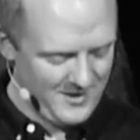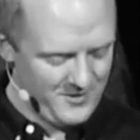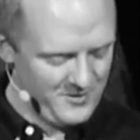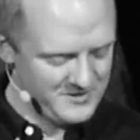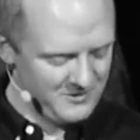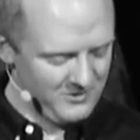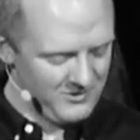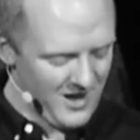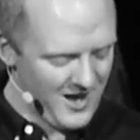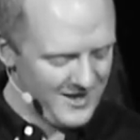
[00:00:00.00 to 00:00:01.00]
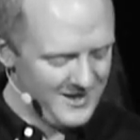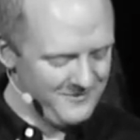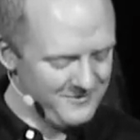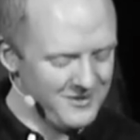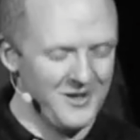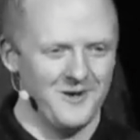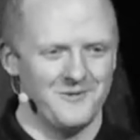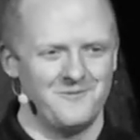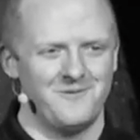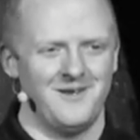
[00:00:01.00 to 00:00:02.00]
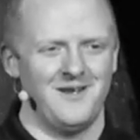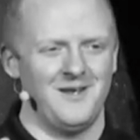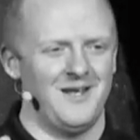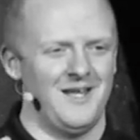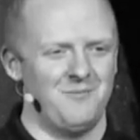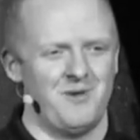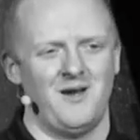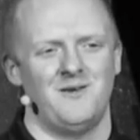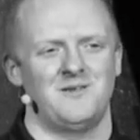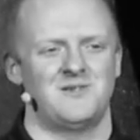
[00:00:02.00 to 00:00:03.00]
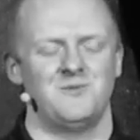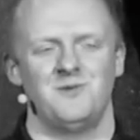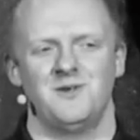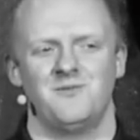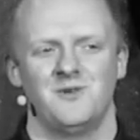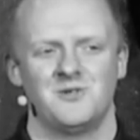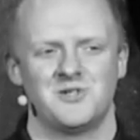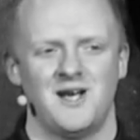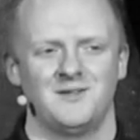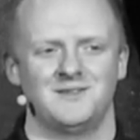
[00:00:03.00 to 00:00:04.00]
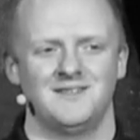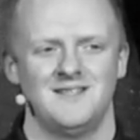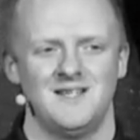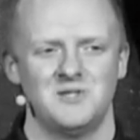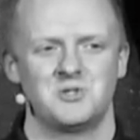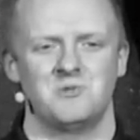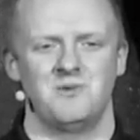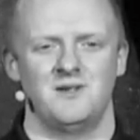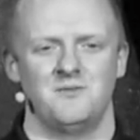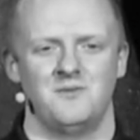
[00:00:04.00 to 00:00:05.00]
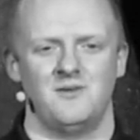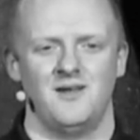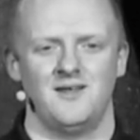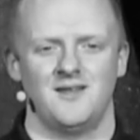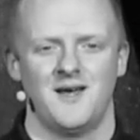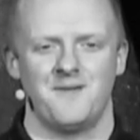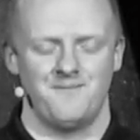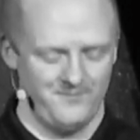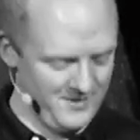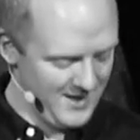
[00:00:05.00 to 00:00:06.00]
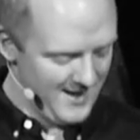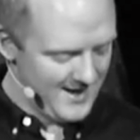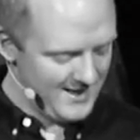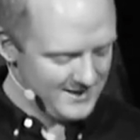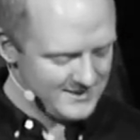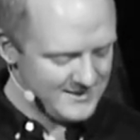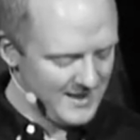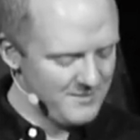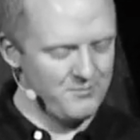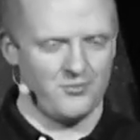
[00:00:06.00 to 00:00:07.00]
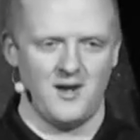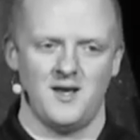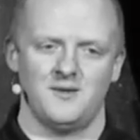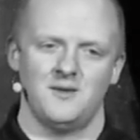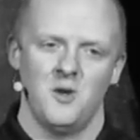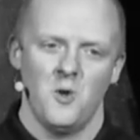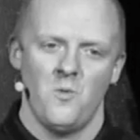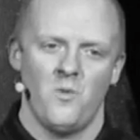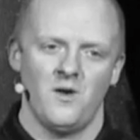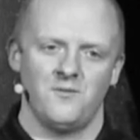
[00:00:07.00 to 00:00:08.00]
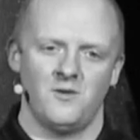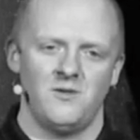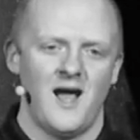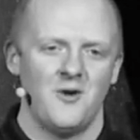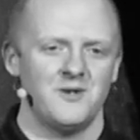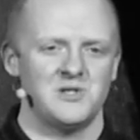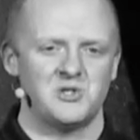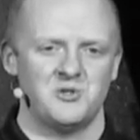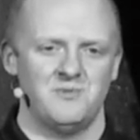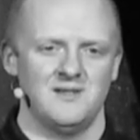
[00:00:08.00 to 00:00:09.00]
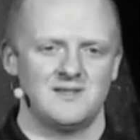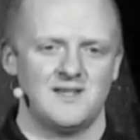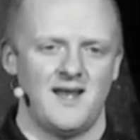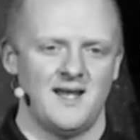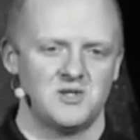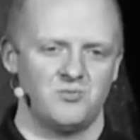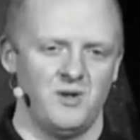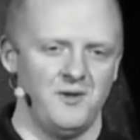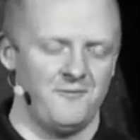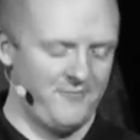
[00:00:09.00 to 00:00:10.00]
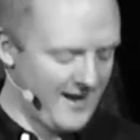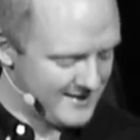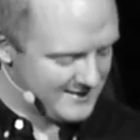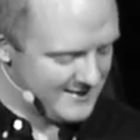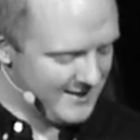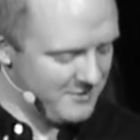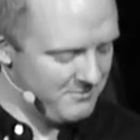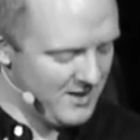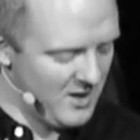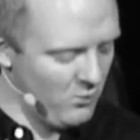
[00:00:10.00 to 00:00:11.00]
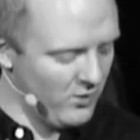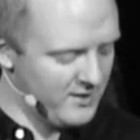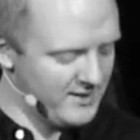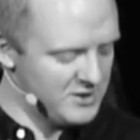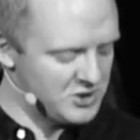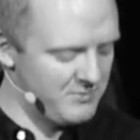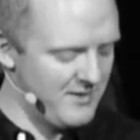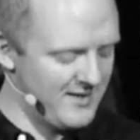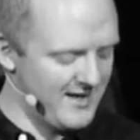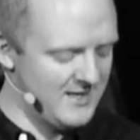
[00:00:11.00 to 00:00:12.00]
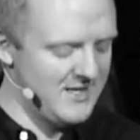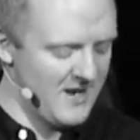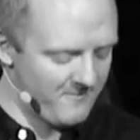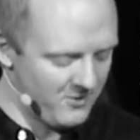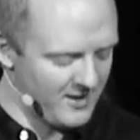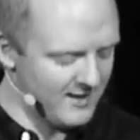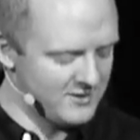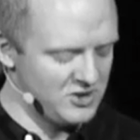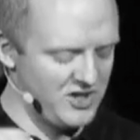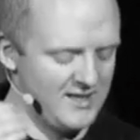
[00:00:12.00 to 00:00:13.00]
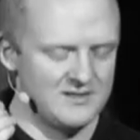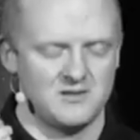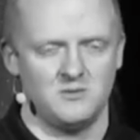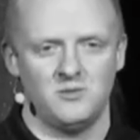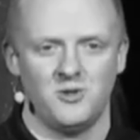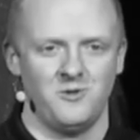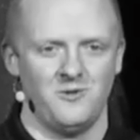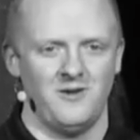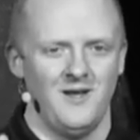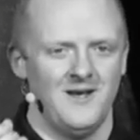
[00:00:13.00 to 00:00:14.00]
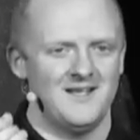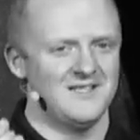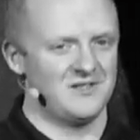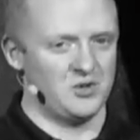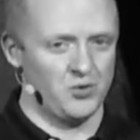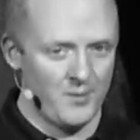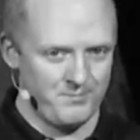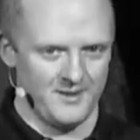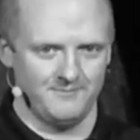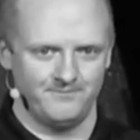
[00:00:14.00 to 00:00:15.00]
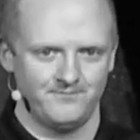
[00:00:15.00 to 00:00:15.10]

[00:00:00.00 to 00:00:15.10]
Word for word: There's a lot of love in parents who give their child an instrument like that. And in the same breath, one of the loud instruments that has really fascinated me, one instrument that I never got the chance to learn, is the trumpet.